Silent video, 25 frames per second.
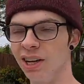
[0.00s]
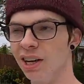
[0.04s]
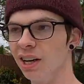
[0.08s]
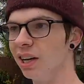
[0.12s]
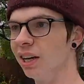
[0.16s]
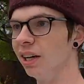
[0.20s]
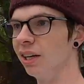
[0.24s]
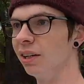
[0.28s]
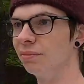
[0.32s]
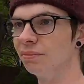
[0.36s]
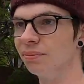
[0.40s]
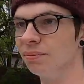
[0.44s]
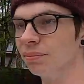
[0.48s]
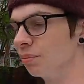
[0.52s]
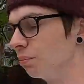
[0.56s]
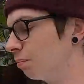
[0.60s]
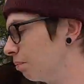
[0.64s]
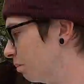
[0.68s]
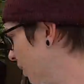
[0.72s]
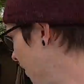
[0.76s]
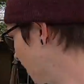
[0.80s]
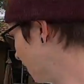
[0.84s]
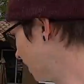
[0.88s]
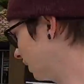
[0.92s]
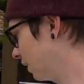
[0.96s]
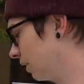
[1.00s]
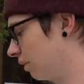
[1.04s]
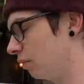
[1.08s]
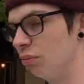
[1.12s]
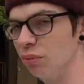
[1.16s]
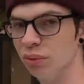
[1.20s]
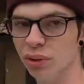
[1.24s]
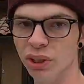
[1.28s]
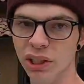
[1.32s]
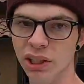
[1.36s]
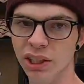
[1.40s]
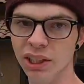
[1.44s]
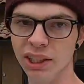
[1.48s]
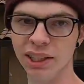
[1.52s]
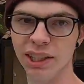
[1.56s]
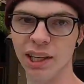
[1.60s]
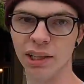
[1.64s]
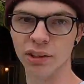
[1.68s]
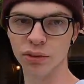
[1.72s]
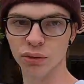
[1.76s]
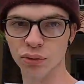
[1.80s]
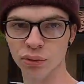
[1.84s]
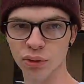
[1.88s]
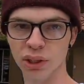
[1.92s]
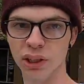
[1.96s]
but really,
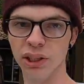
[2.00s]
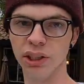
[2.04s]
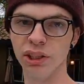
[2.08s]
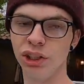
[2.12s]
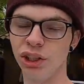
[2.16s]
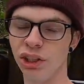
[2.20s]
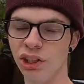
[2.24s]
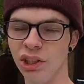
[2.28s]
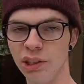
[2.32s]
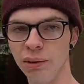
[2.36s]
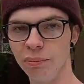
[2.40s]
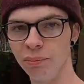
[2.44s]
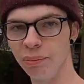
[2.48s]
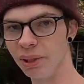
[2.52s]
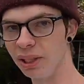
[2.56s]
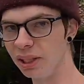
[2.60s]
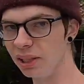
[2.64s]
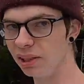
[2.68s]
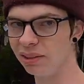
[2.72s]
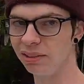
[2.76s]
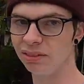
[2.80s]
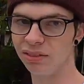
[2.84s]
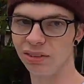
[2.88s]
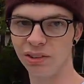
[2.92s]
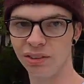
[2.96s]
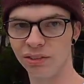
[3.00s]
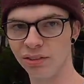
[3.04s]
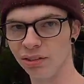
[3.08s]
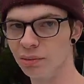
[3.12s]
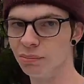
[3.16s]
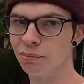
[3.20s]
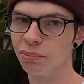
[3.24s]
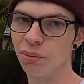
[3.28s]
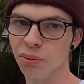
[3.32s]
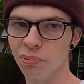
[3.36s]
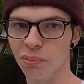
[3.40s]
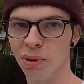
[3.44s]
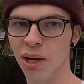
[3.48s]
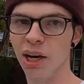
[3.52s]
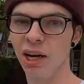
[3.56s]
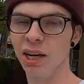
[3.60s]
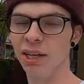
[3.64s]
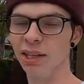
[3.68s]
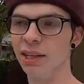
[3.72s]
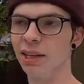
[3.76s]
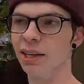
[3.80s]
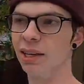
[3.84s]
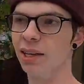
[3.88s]
that's a really cheap, easy, simple mod.